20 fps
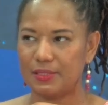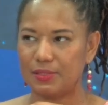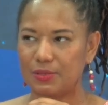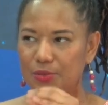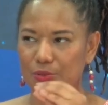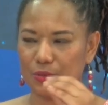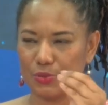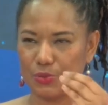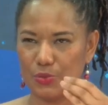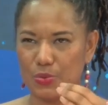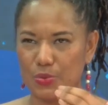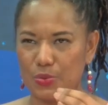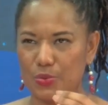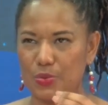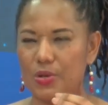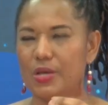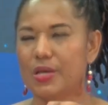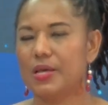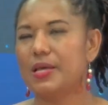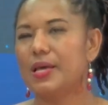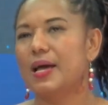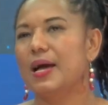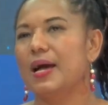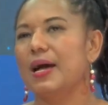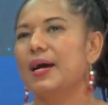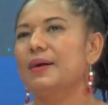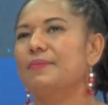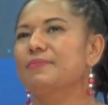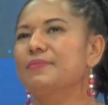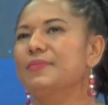So
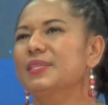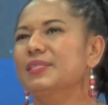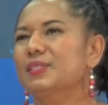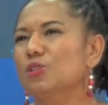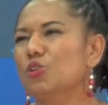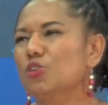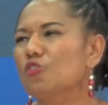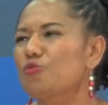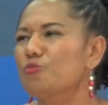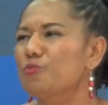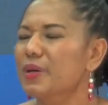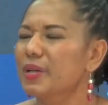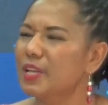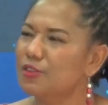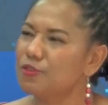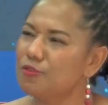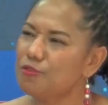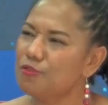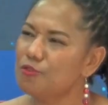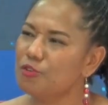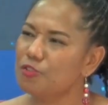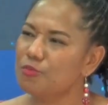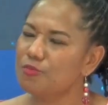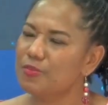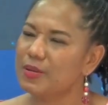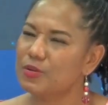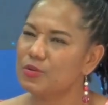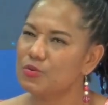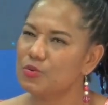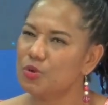there's a lot of back and forth,
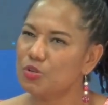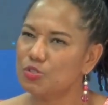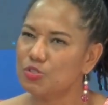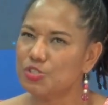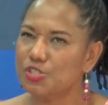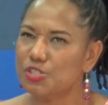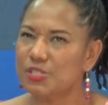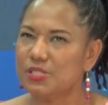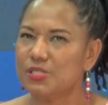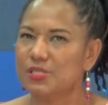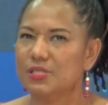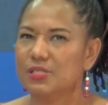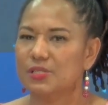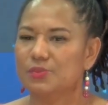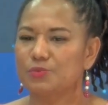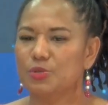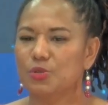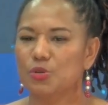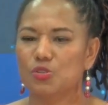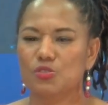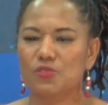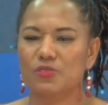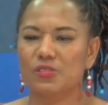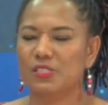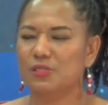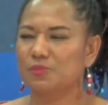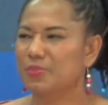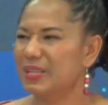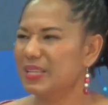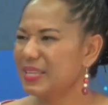but not just because of the
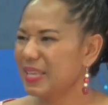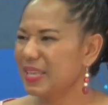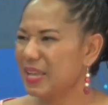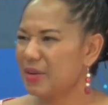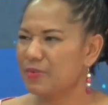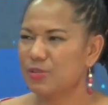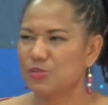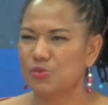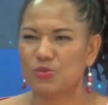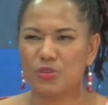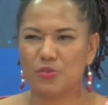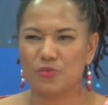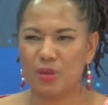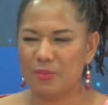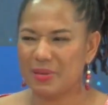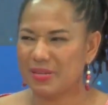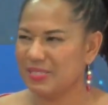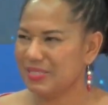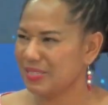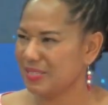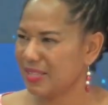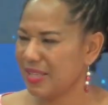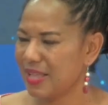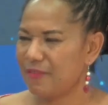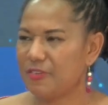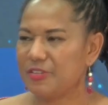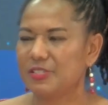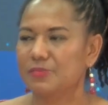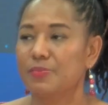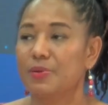spelling errors or the grammatical
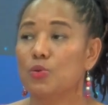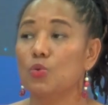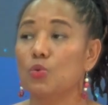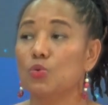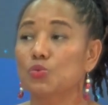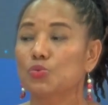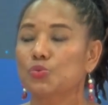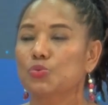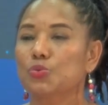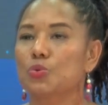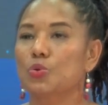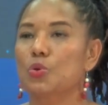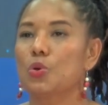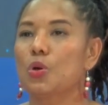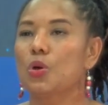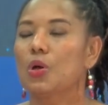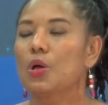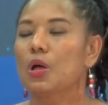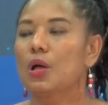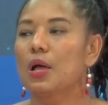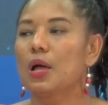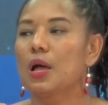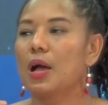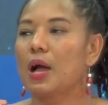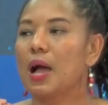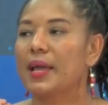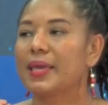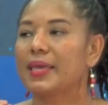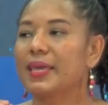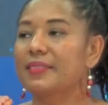errors, but also,
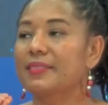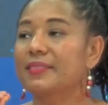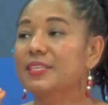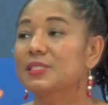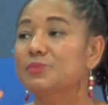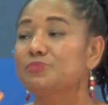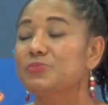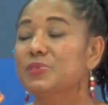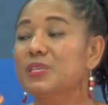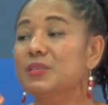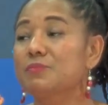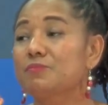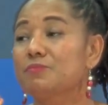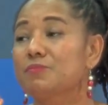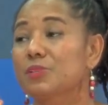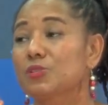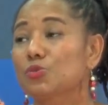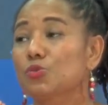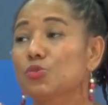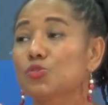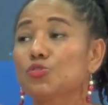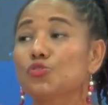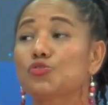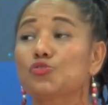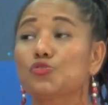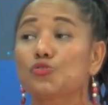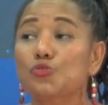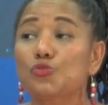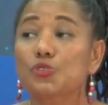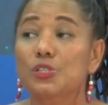can this be
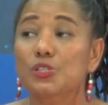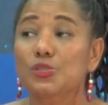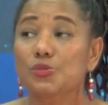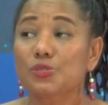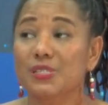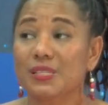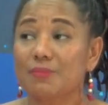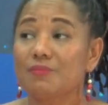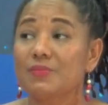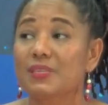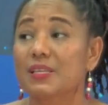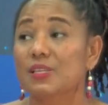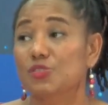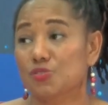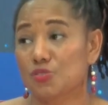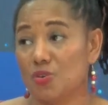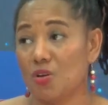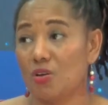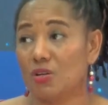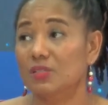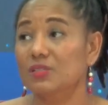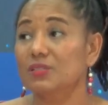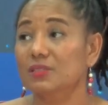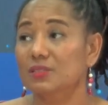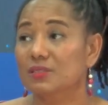misconstrued into something it's not?